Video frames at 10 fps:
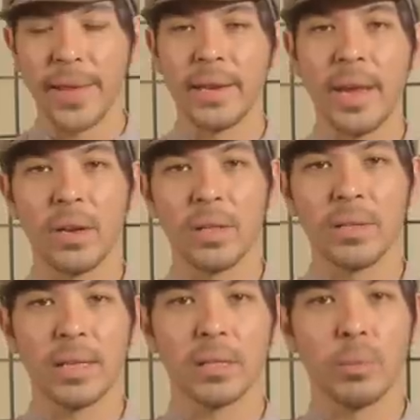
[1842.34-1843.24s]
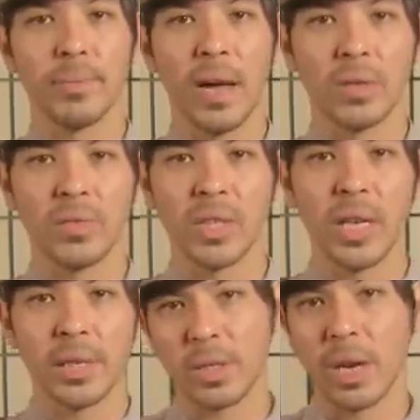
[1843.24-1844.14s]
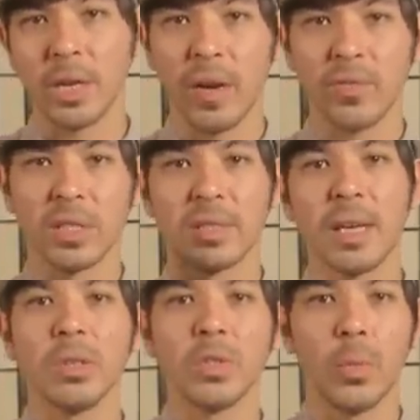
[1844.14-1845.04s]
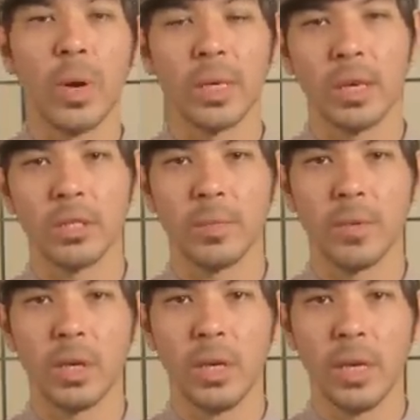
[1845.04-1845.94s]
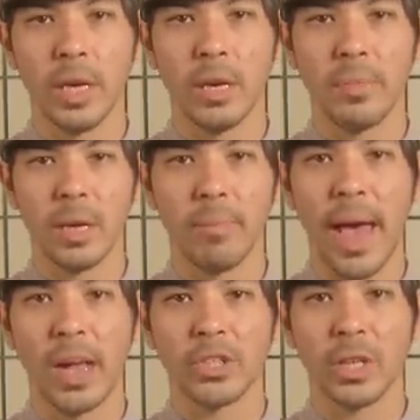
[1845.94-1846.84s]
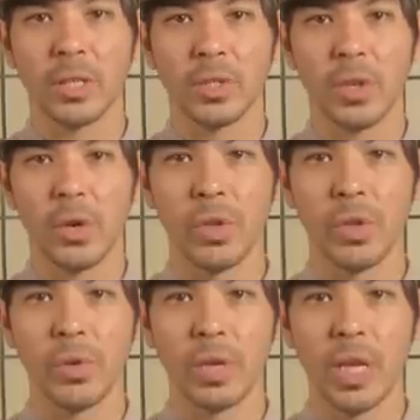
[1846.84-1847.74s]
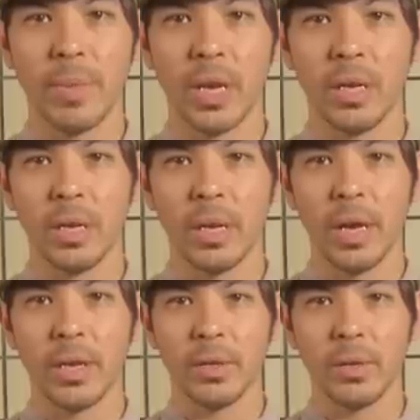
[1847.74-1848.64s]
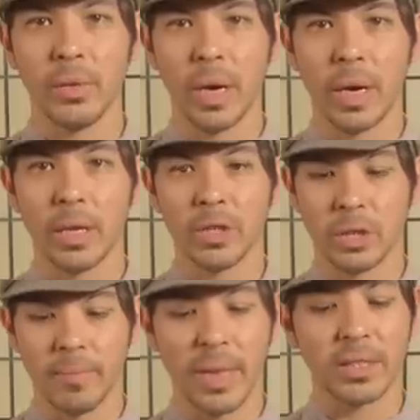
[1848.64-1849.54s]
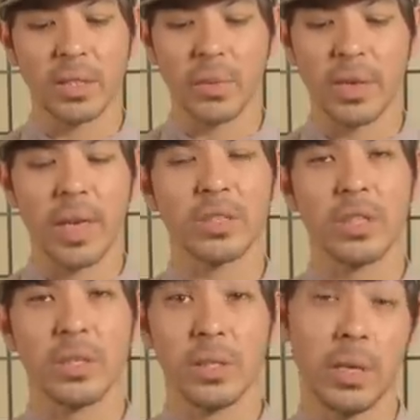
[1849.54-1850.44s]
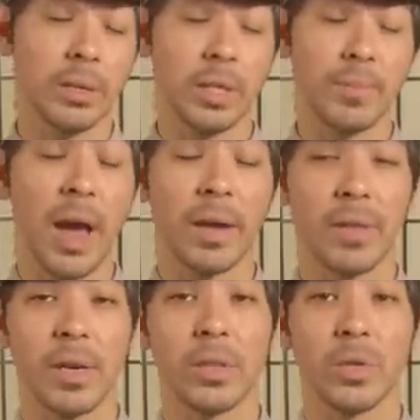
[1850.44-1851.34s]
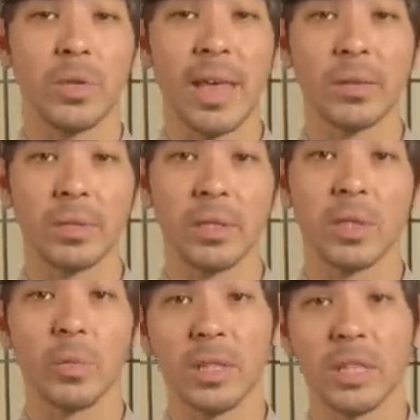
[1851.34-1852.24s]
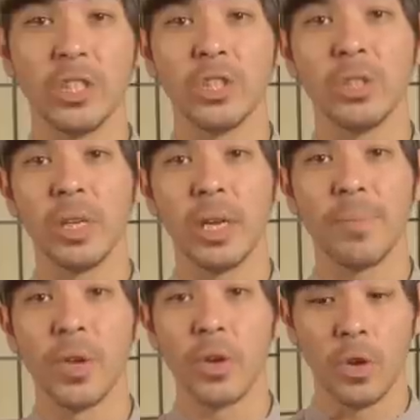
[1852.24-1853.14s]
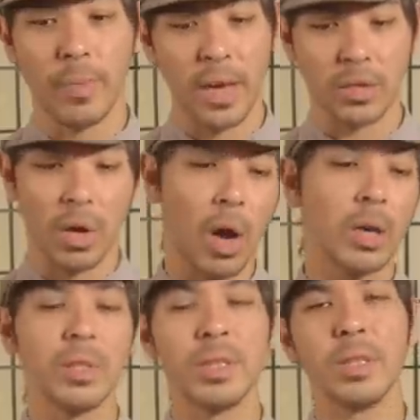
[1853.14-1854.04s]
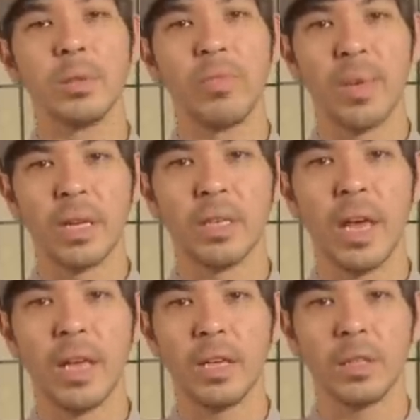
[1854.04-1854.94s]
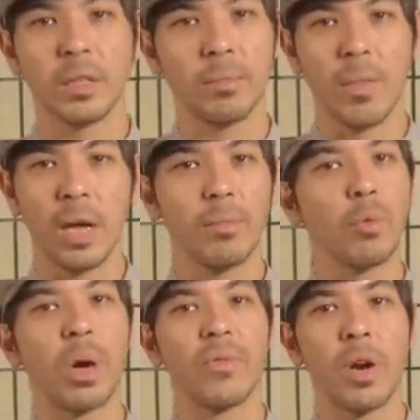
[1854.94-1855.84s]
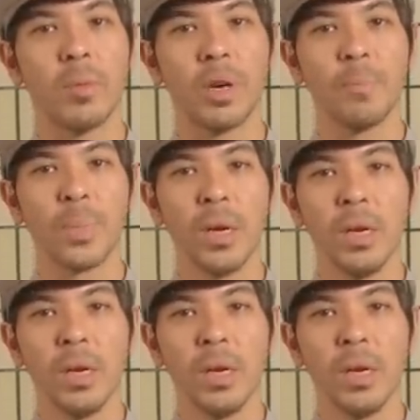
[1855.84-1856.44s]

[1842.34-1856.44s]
you get down to the last couple pounds of tea. It's not enough to sell to one customer in a big batch, and so you keep it and you uh, just mix it with next year's tea, or at least back in the year 2000. This is what Li Shulin, who makes all the teas that we've made today, he's my Pu'er farmer.